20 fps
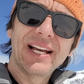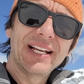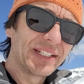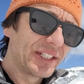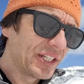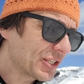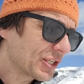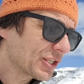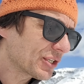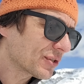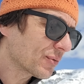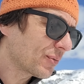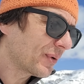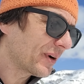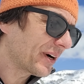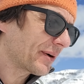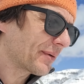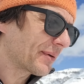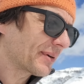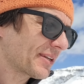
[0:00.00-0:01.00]
This is
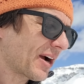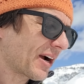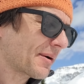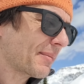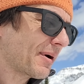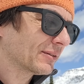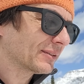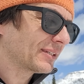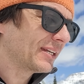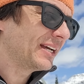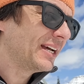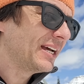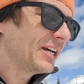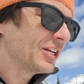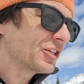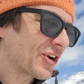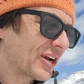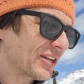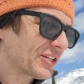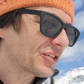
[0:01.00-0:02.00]
where we're talking about
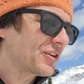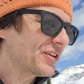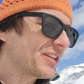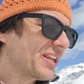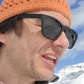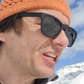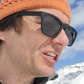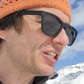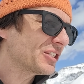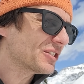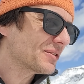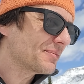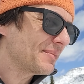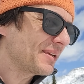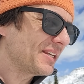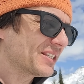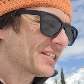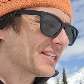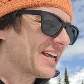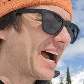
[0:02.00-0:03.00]
transcutaneous
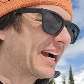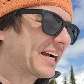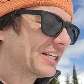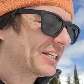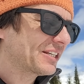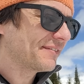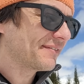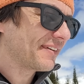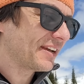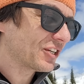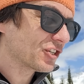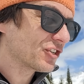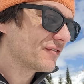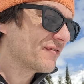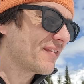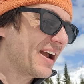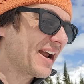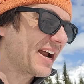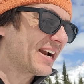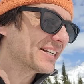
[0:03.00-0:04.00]
means activation
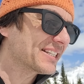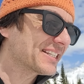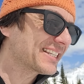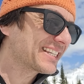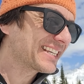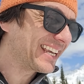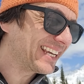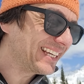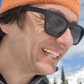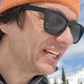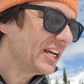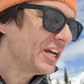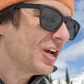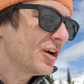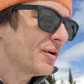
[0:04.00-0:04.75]
by our skin,